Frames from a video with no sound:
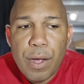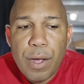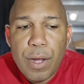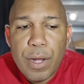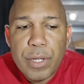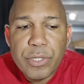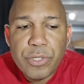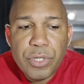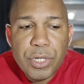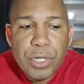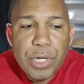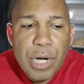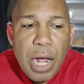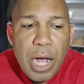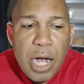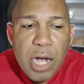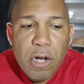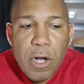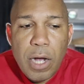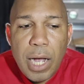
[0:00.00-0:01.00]
consider
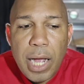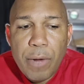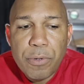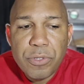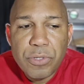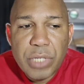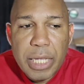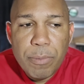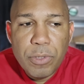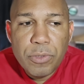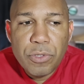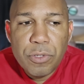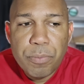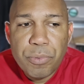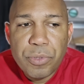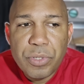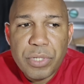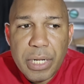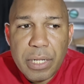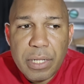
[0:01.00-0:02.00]
how I was able to
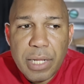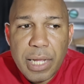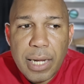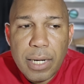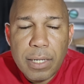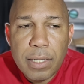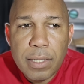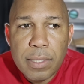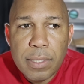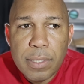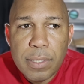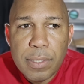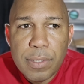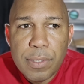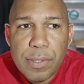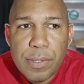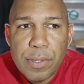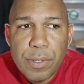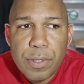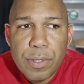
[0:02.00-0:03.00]
predict that
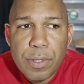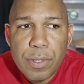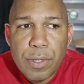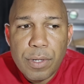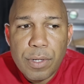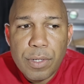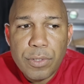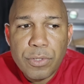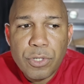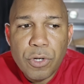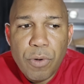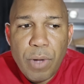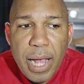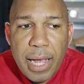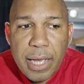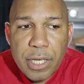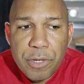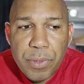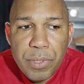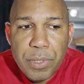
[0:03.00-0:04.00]
so
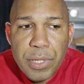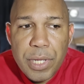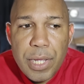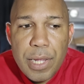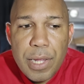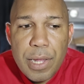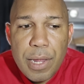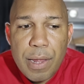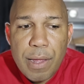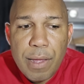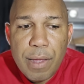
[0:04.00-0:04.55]
accurately,